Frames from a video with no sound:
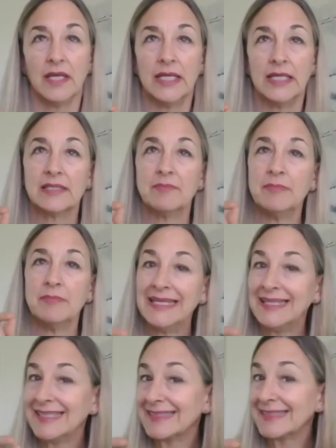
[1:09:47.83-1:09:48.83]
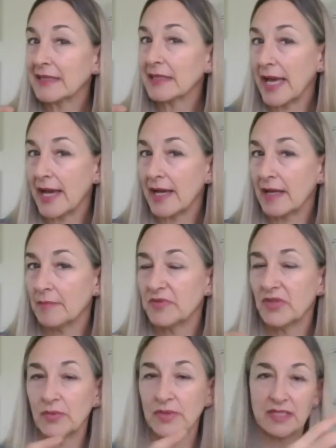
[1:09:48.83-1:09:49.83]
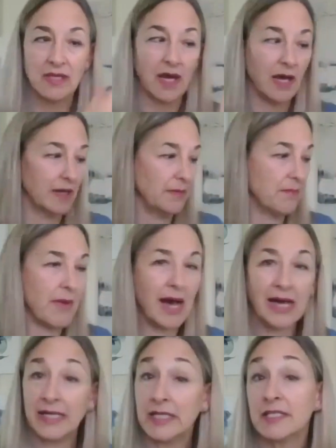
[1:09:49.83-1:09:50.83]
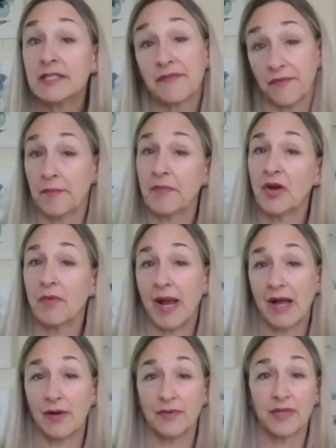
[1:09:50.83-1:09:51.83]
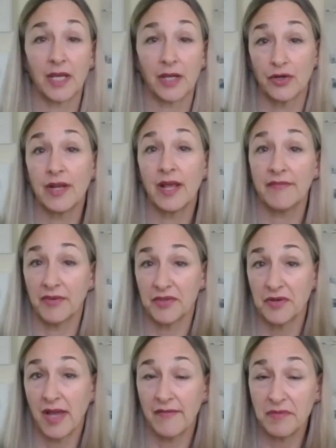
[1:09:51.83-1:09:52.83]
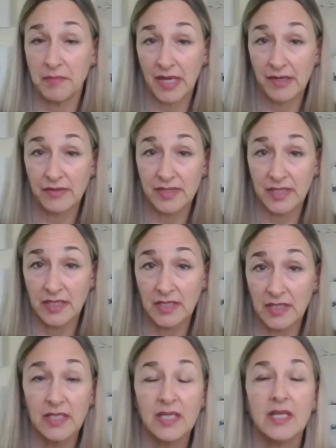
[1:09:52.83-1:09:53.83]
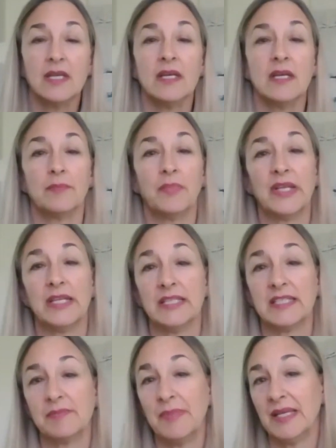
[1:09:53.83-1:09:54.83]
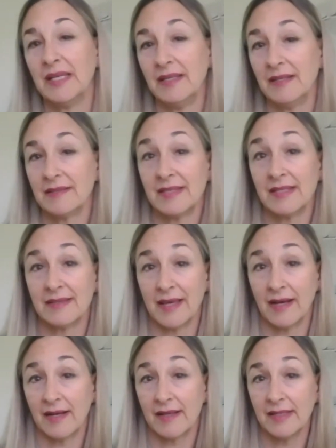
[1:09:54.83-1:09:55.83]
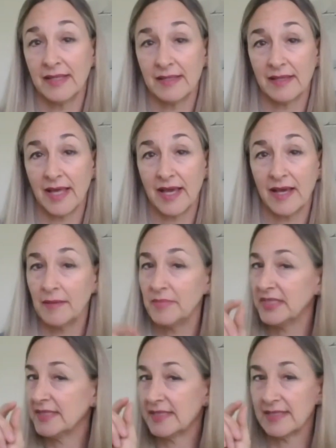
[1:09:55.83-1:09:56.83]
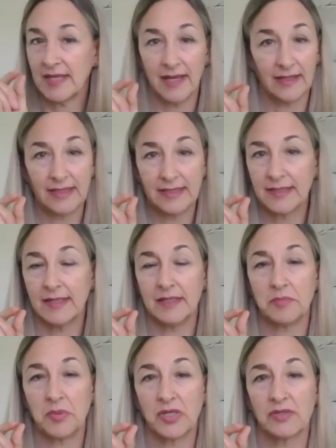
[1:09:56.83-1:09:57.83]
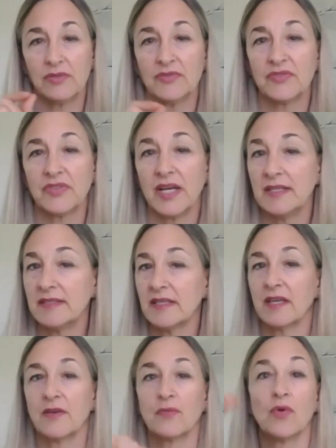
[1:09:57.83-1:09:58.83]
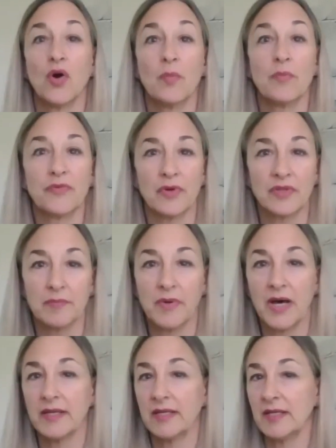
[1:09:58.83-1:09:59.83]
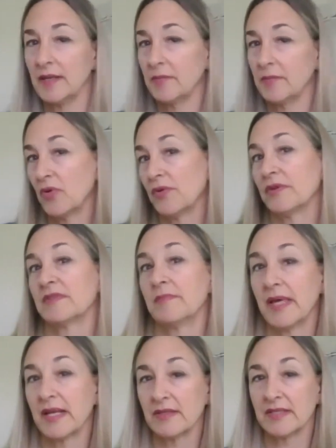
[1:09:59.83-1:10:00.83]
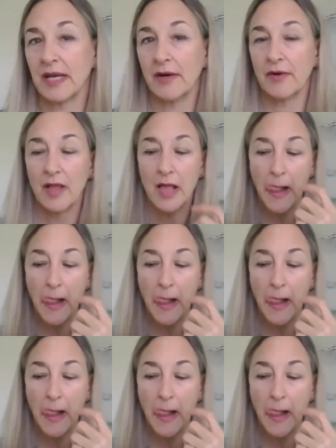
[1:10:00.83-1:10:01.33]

It's made in the lab, so it's not mined from the ground that could have other heavy metals in it, but it's made synthetically in a lab. It's tiny, tiny particle size. It can roam throughout the body and pull those metals out.